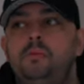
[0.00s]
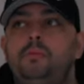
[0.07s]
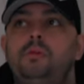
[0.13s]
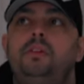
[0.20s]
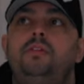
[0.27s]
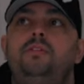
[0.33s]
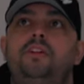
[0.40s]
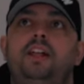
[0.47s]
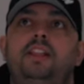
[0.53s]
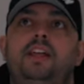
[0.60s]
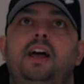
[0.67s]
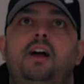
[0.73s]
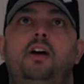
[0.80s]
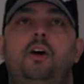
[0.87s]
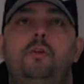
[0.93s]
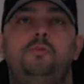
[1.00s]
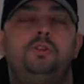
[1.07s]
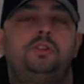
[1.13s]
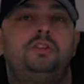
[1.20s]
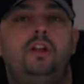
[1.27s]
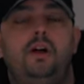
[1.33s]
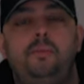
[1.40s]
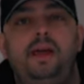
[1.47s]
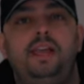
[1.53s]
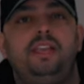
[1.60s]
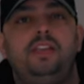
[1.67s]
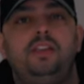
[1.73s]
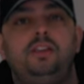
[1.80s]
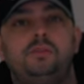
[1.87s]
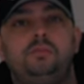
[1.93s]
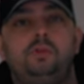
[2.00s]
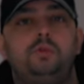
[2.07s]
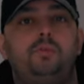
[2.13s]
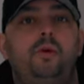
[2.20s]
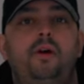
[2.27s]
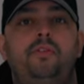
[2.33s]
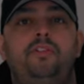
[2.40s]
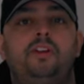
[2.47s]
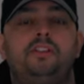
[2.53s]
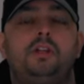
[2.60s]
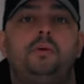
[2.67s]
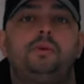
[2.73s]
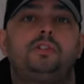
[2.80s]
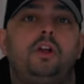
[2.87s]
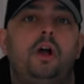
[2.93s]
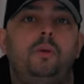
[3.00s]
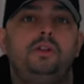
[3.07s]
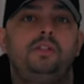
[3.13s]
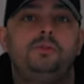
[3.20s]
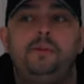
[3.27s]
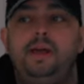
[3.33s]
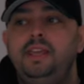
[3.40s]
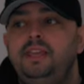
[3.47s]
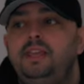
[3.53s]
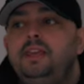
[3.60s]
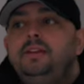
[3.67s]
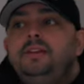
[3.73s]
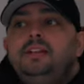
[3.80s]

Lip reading: But the fact that I'm just not making as much profit as I was going to make,